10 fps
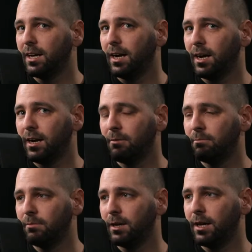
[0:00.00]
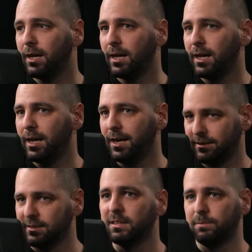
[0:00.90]
Um, it
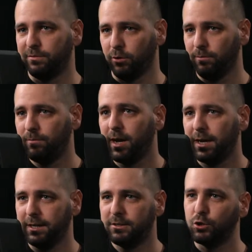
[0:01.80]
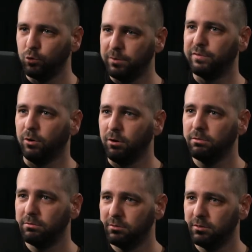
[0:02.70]
existed before. I did two before,